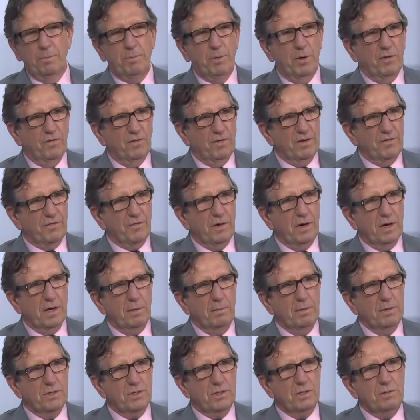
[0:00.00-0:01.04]
be perfectly frank.
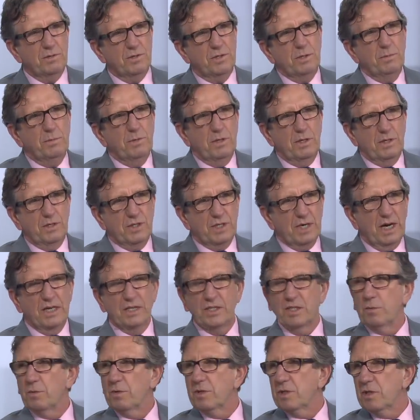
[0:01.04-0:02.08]
I mean, some of the
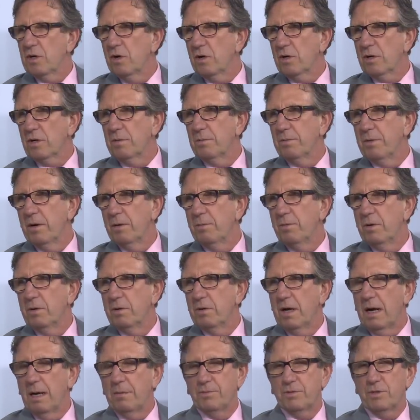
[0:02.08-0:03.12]
sides that we're talking about
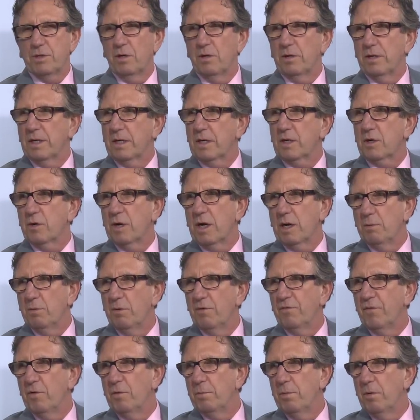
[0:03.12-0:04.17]
were absolutely
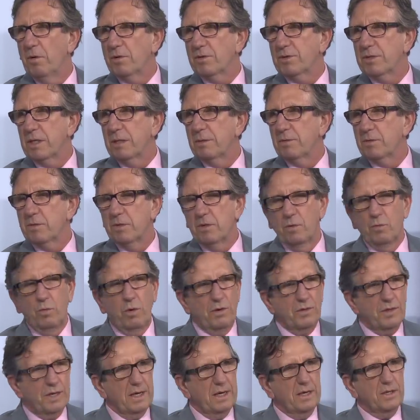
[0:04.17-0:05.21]
incredible football teams. You know,
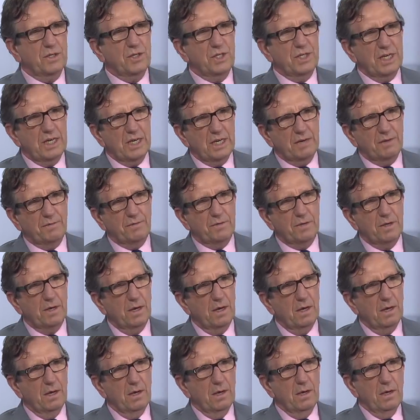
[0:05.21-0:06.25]
what they achieved
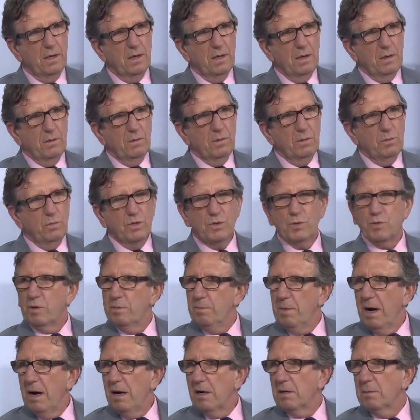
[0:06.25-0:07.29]
was
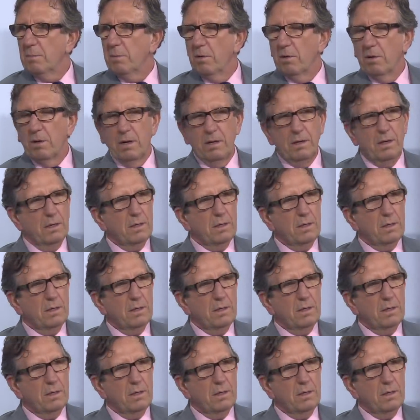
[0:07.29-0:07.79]
remarkable.